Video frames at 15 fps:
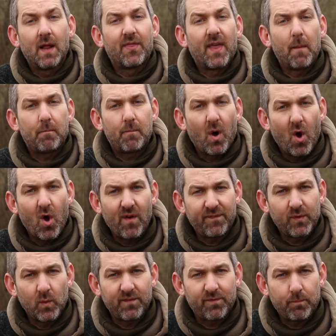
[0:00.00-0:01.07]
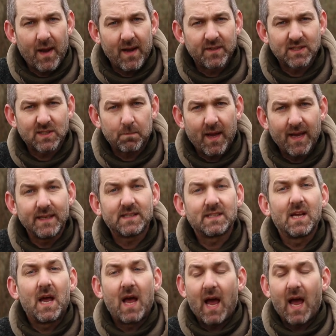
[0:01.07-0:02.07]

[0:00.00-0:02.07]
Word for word: They're perfect with balance baits